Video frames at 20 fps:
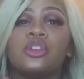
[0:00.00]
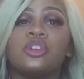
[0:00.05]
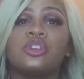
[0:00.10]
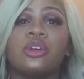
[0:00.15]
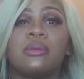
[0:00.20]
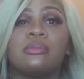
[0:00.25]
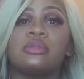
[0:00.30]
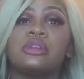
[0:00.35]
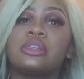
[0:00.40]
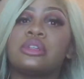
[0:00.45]

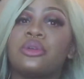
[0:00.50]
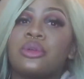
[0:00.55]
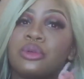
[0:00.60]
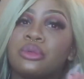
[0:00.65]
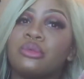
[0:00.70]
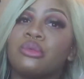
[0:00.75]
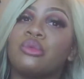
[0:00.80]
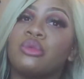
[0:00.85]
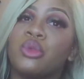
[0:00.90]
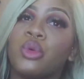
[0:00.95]
So I'm just
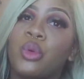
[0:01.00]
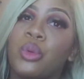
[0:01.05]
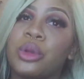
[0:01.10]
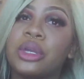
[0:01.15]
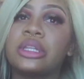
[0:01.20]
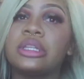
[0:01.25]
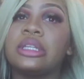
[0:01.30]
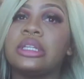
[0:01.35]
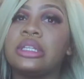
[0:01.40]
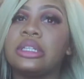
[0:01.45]
gonna
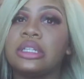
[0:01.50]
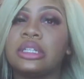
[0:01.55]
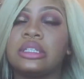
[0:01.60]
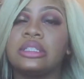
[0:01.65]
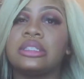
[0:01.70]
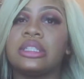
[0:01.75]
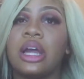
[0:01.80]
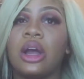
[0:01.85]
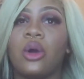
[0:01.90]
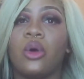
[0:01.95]
quickly
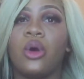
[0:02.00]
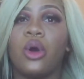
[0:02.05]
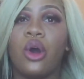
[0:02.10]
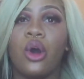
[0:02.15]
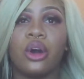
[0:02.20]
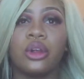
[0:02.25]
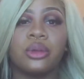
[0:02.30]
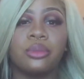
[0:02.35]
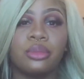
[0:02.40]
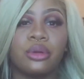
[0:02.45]
list out
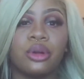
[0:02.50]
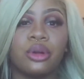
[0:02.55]
all the